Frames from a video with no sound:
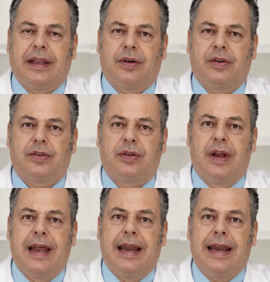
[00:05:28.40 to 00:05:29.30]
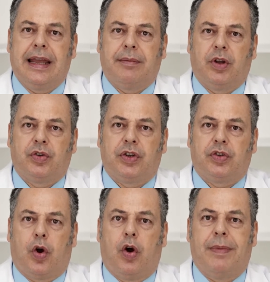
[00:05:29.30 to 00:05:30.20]
with his own
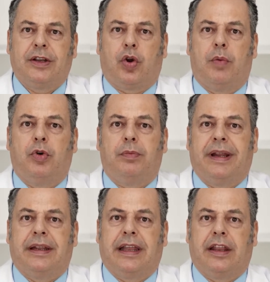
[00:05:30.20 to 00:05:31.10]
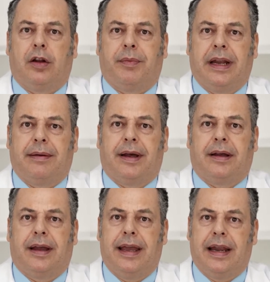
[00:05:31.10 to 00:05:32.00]
patients, whom he treated
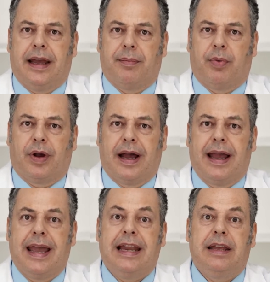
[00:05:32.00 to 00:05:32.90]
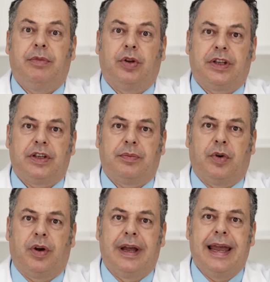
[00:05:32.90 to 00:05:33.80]
as a country doctor, and,
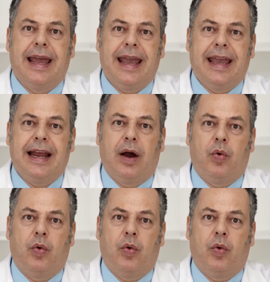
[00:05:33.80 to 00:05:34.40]
optionally,